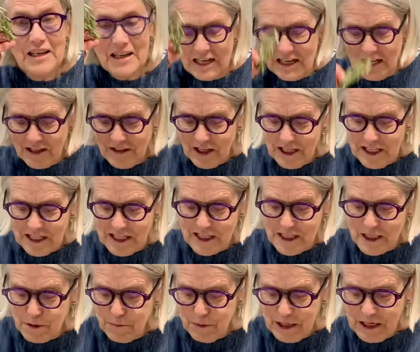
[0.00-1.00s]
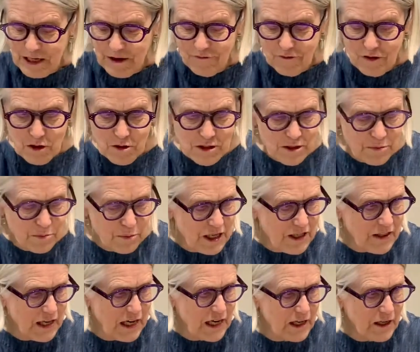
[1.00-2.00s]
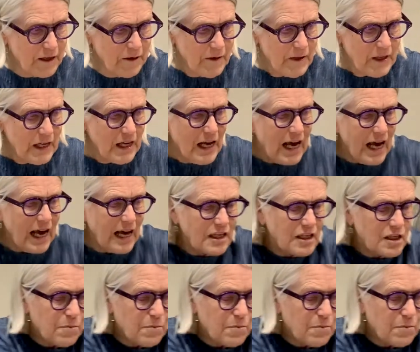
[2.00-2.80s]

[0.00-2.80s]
another little sprig of rosemary there, and